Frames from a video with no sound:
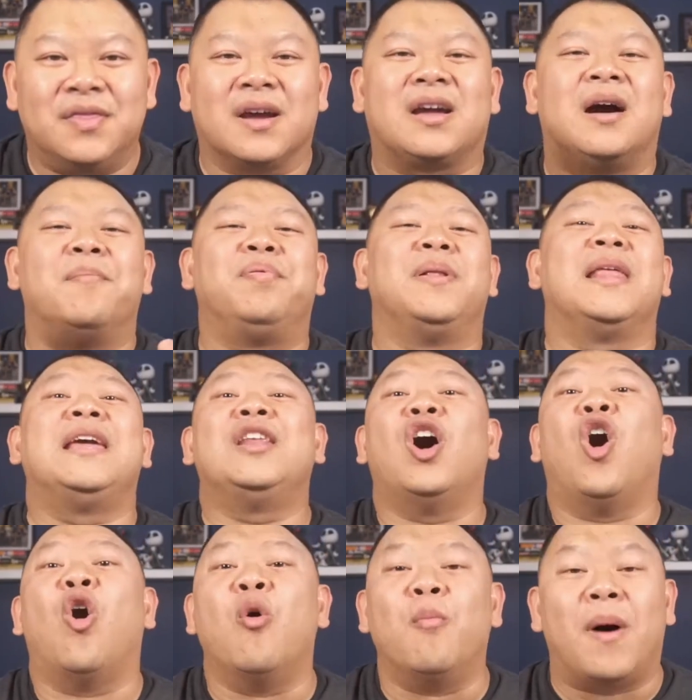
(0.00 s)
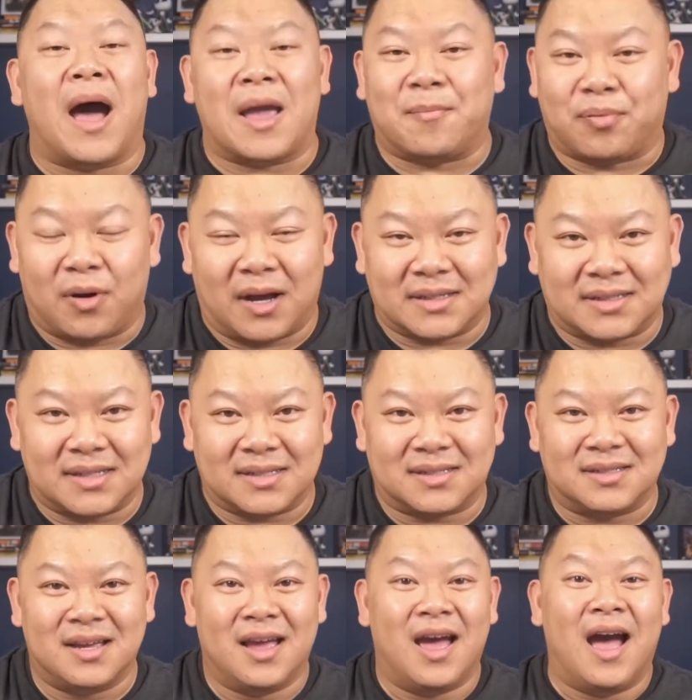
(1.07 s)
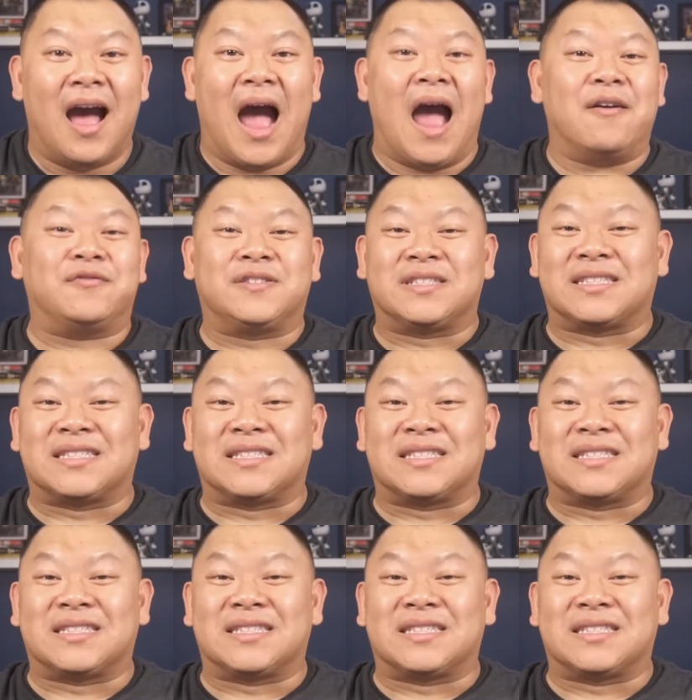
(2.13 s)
the complete home buying process. I've